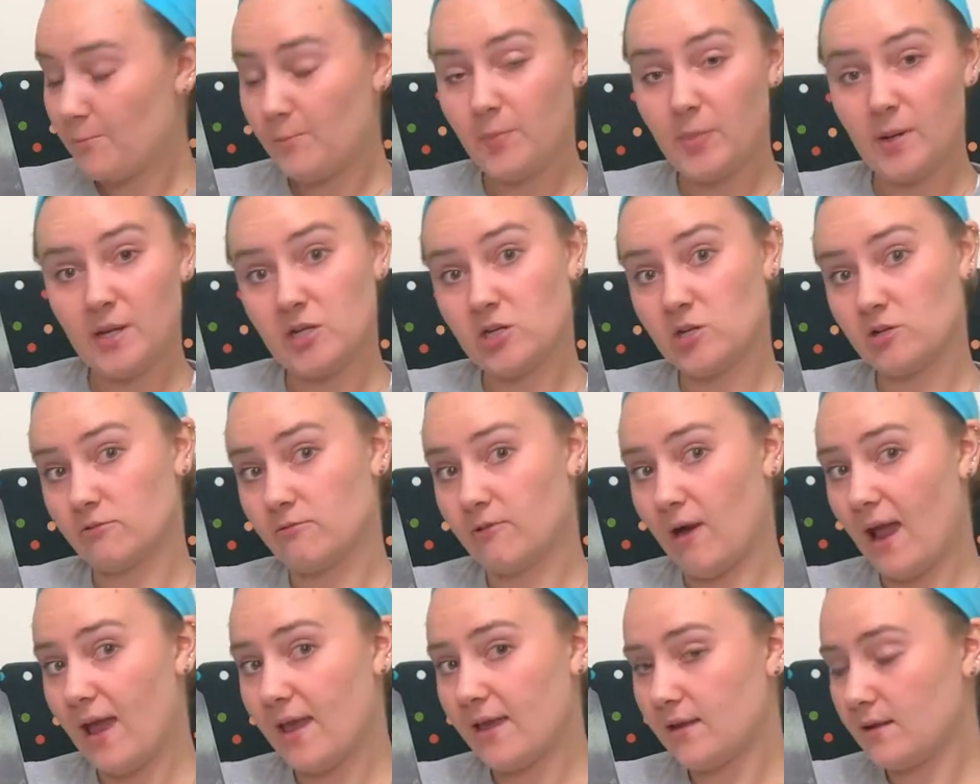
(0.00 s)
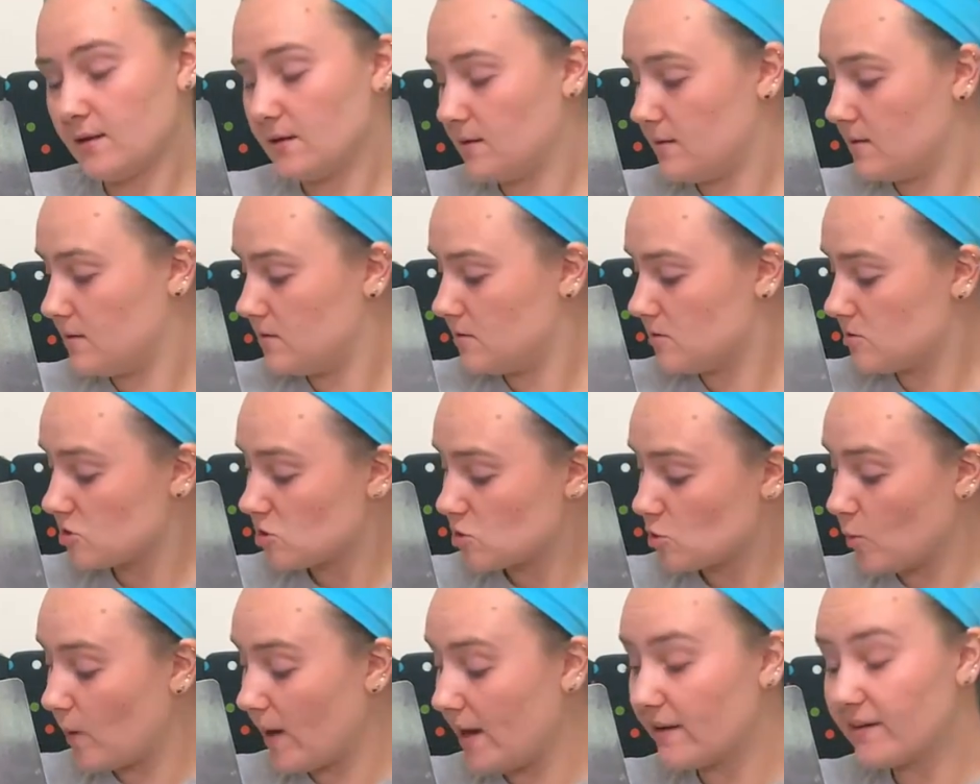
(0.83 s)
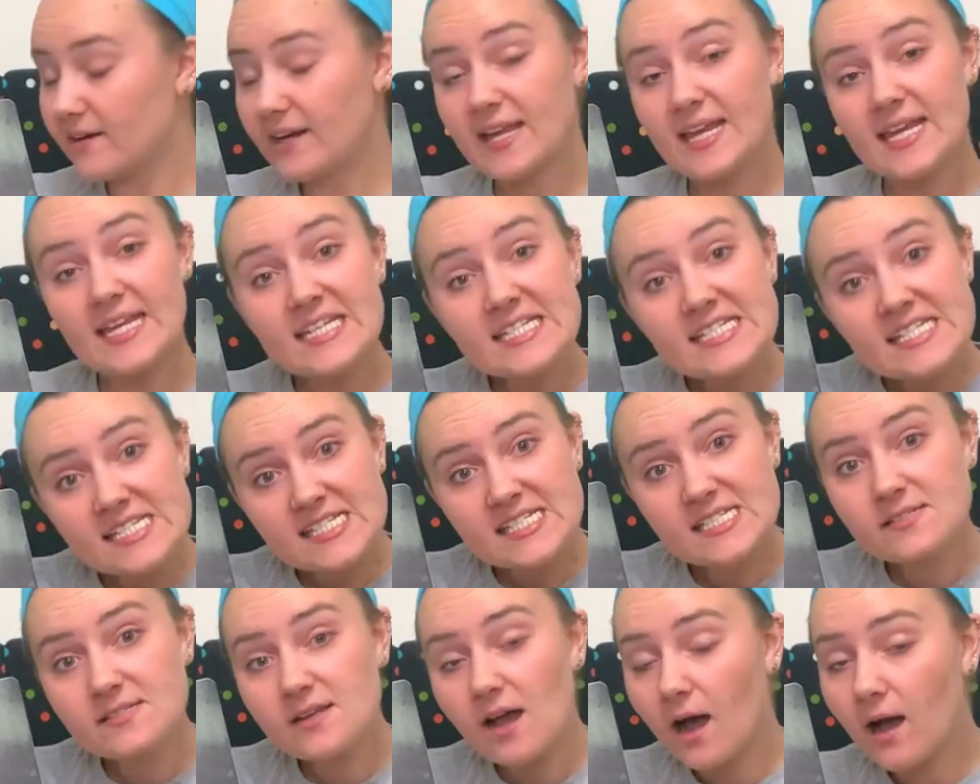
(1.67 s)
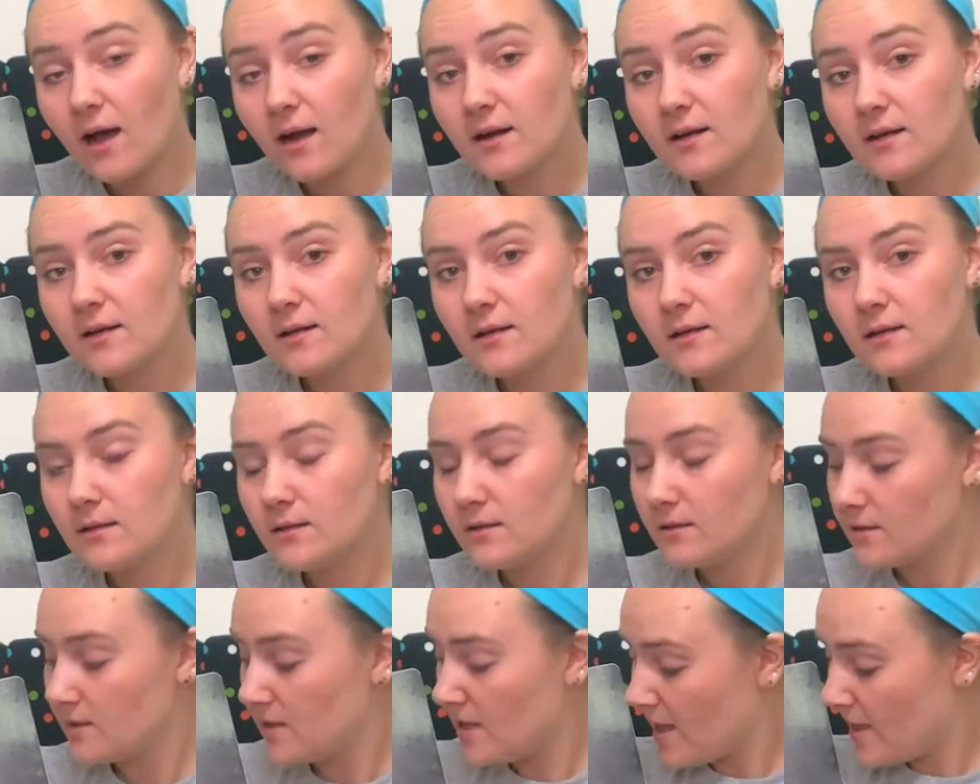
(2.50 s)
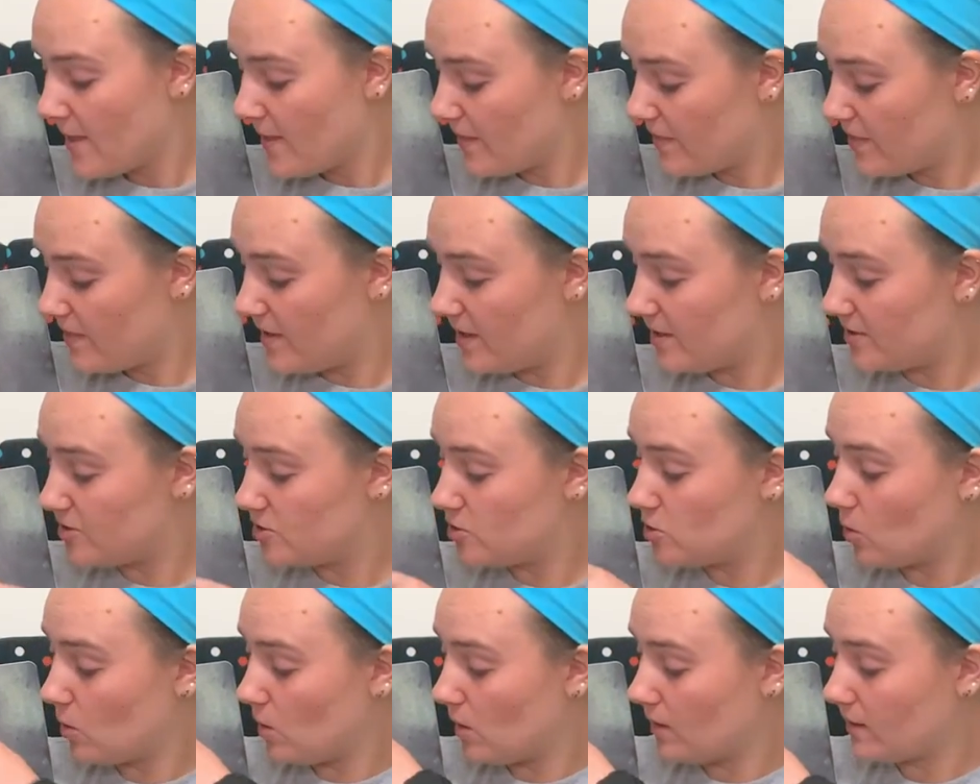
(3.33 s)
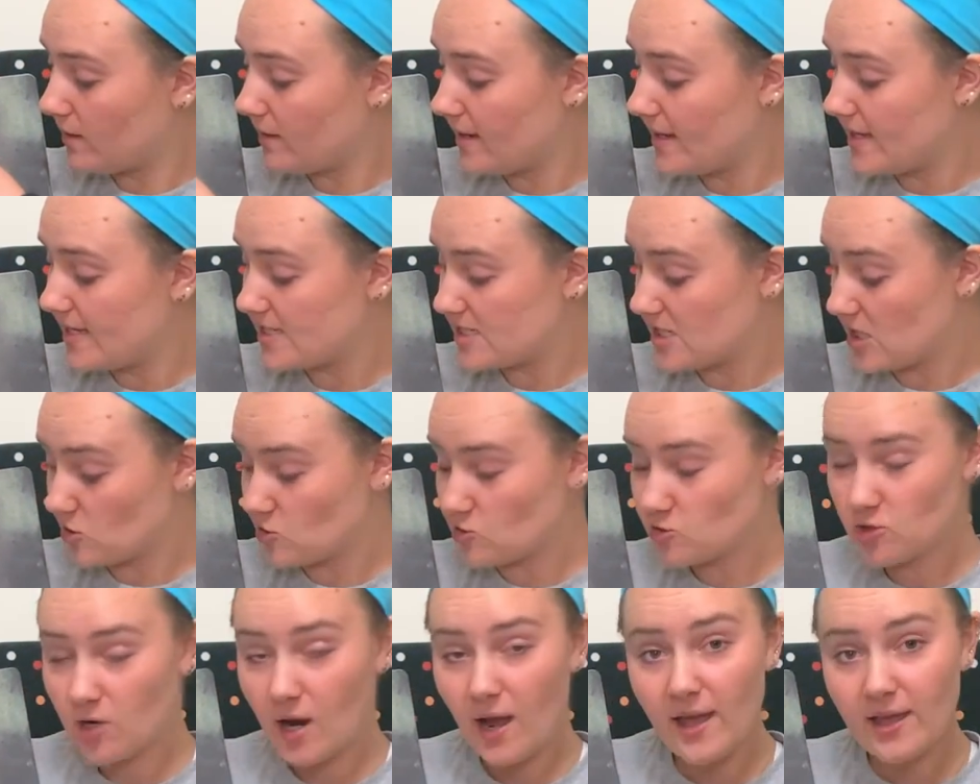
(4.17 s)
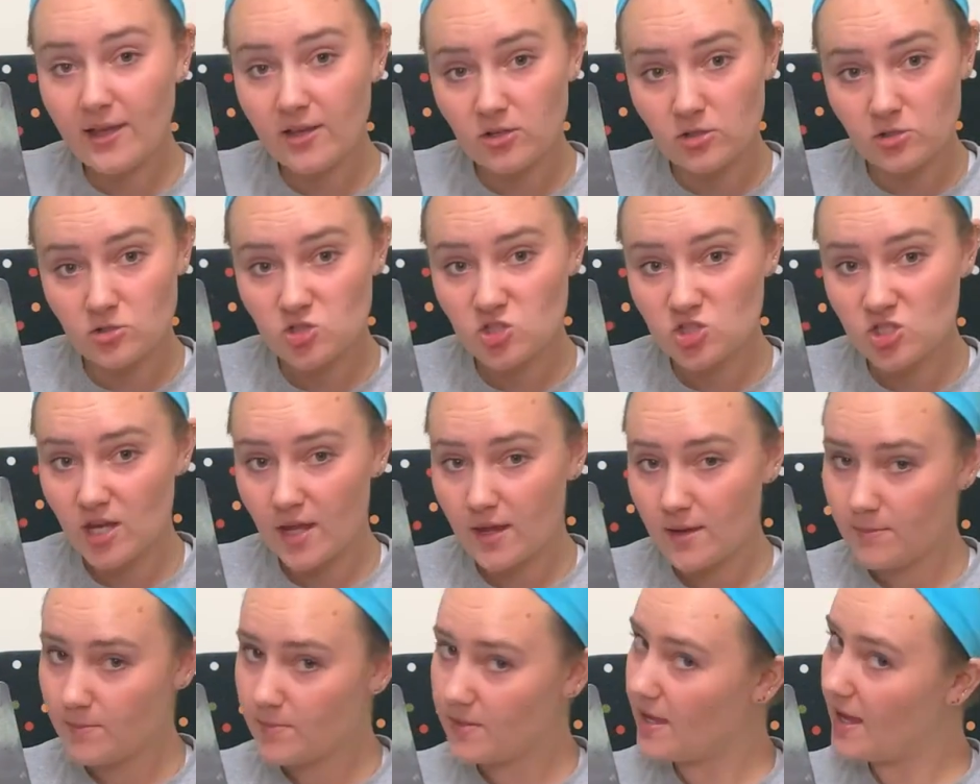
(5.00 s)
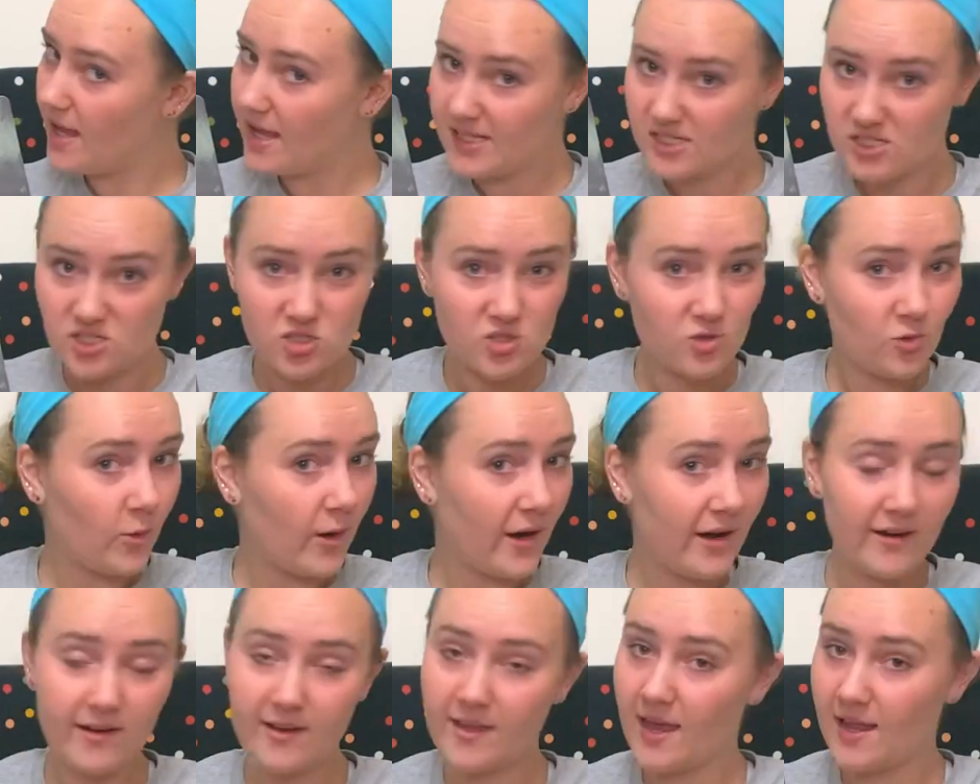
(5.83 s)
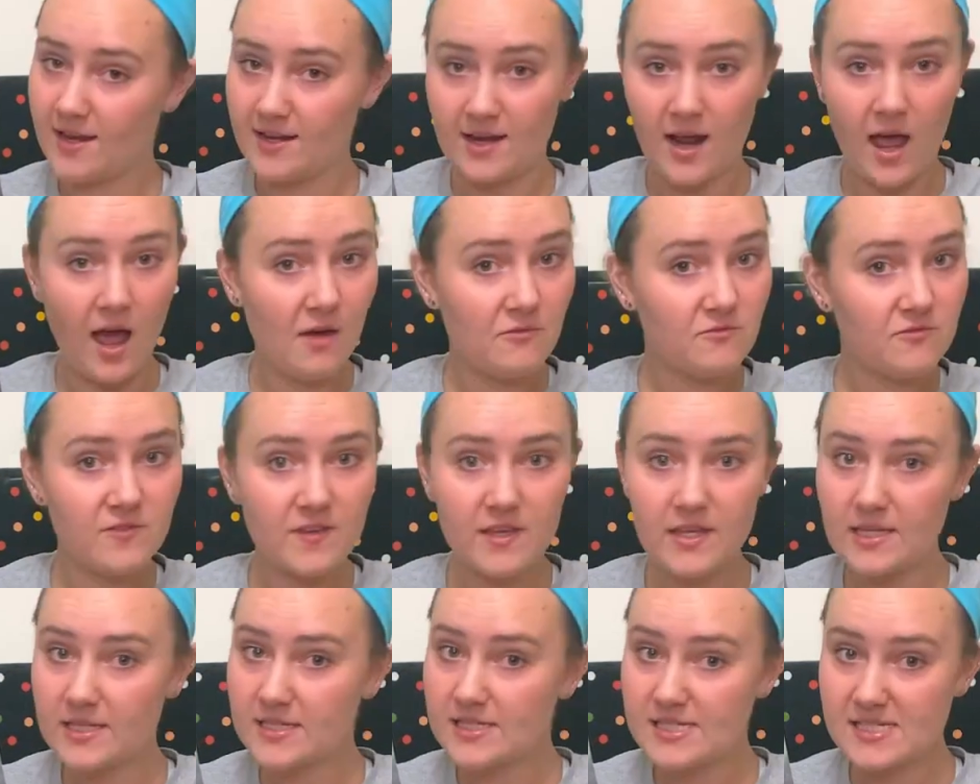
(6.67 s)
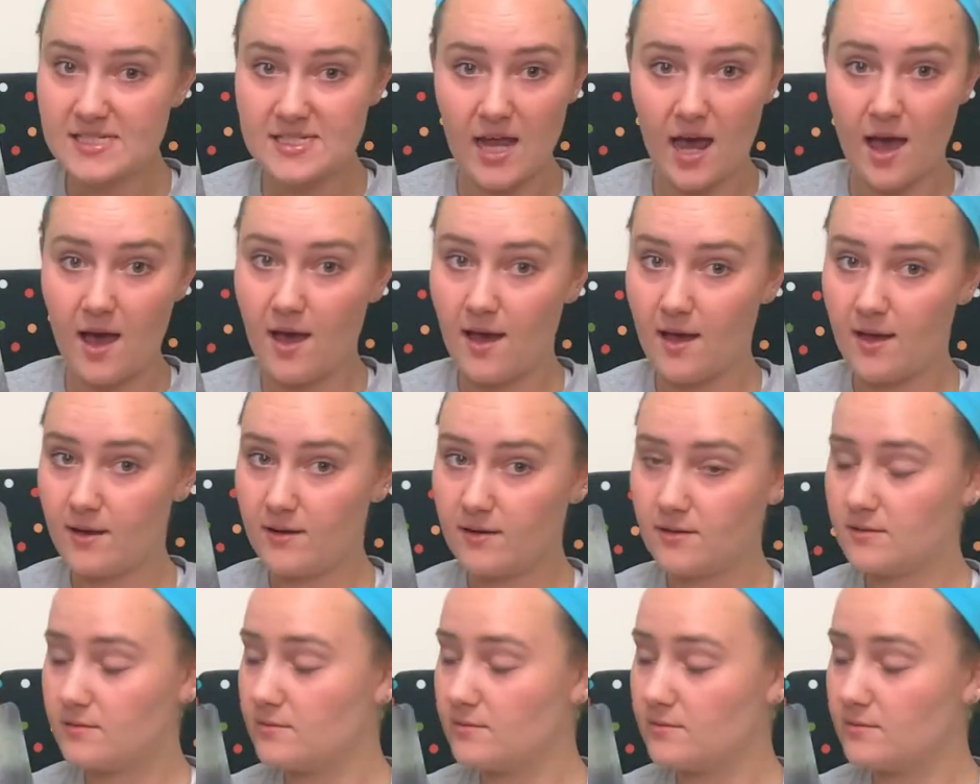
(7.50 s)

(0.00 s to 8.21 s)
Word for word: But you're right square is stuck. The door is a triangle shape and square cannot fit inside.